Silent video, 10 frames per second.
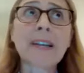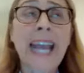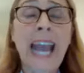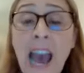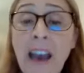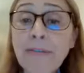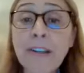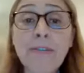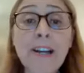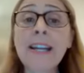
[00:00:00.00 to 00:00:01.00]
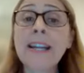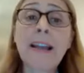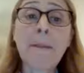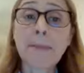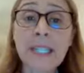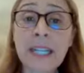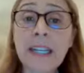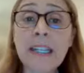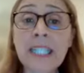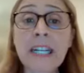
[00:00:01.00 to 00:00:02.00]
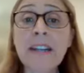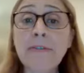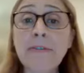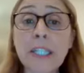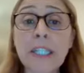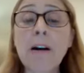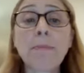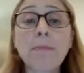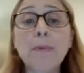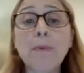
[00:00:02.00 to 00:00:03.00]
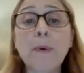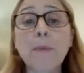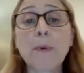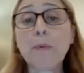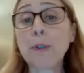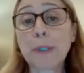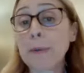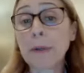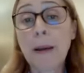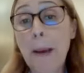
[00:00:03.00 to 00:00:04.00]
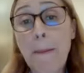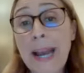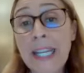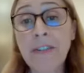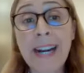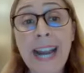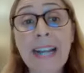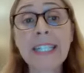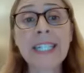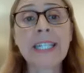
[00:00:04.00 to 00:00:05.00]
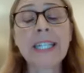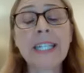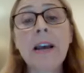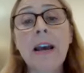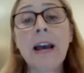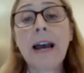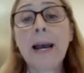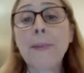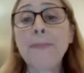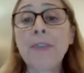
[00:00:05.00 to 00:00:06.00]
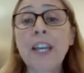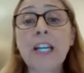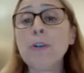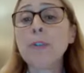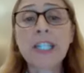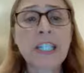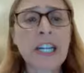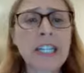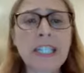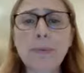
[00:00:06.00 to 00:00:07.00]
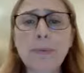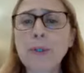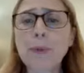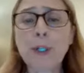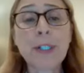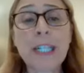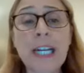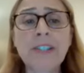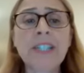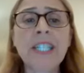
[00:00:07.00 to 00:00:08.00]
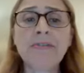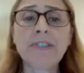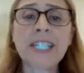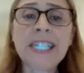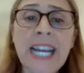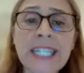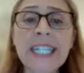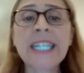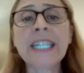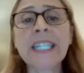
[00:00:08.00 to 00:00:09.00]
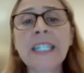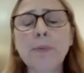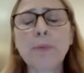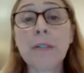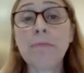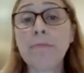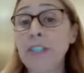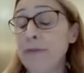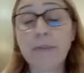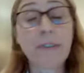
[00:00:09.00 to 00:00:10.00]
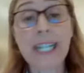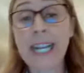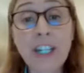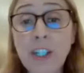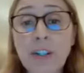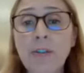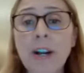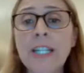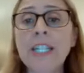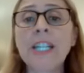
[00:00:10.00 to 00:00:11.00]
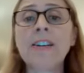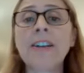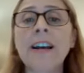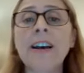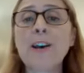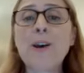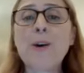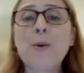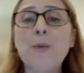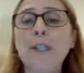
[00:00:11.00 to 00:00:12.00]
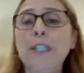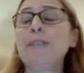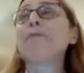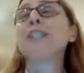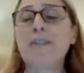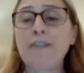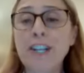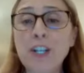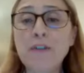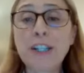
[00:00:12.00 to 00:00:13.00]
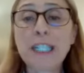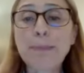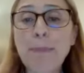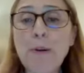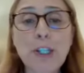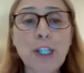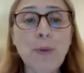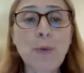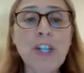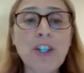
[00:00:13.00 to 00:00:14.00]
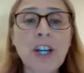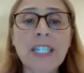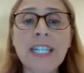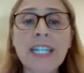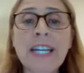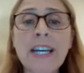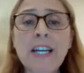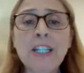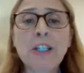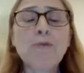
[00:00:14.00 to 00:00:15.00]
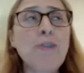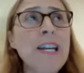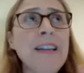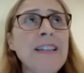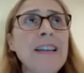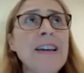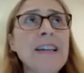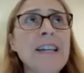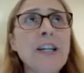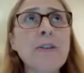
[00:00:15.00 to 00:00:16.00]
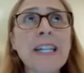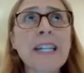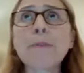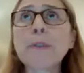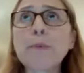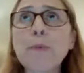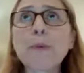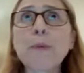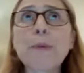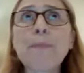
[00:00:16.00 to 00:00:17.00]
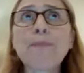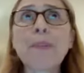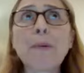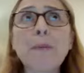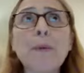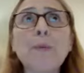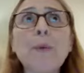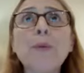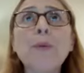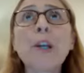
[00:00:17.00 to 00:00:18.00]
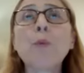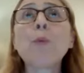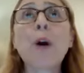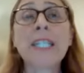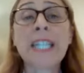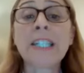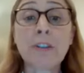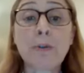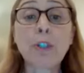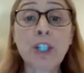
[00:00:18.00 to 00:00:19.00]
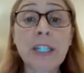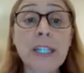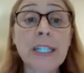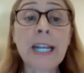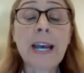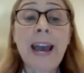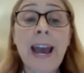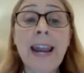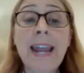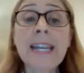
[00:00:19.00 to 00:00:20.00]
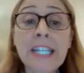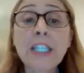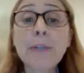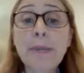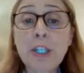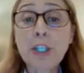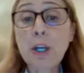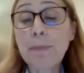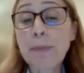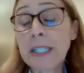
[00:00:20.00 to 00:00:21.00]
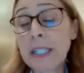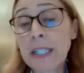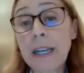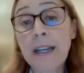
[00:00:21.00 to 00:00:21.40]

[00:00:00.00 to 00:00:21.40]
carefully, really. In that particular study, for example, which was a meta-analysis, included studies which were conducted in different settings, with different selection criteria, with different definition of exposure to HRT. So really, the data were really quite heterogeneous and needs to be interpreted